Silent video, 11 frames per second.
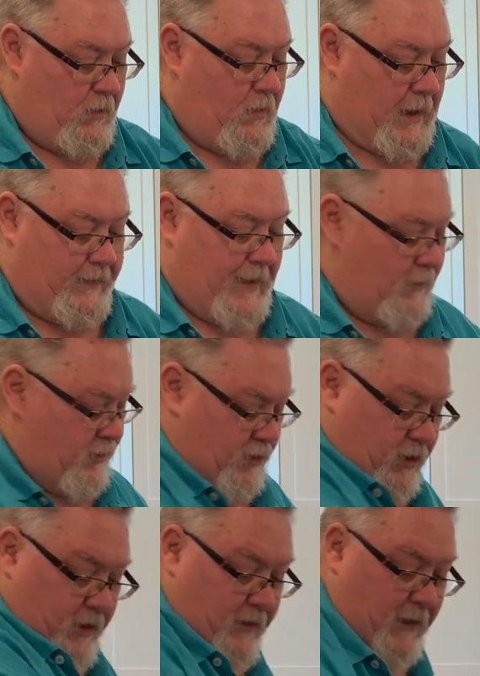All right, that looks
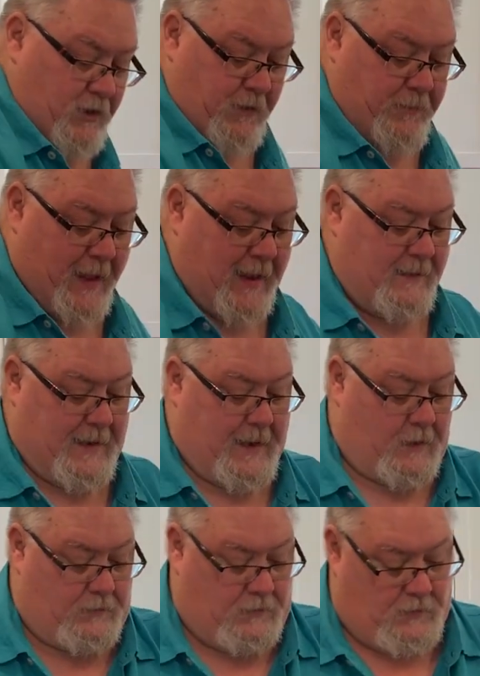good. And then you can pat it
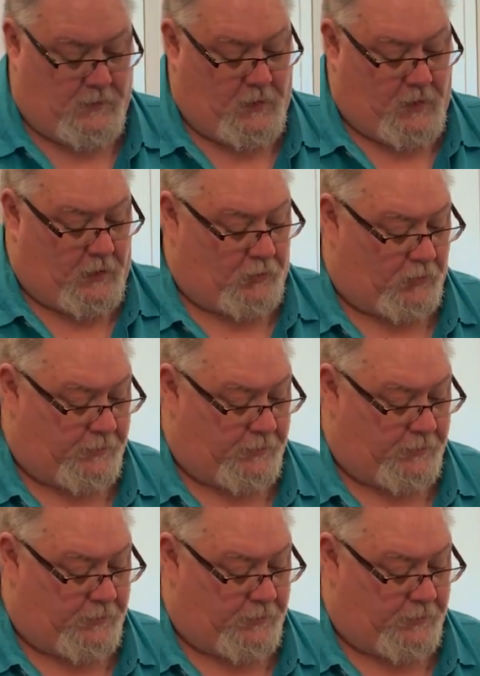down a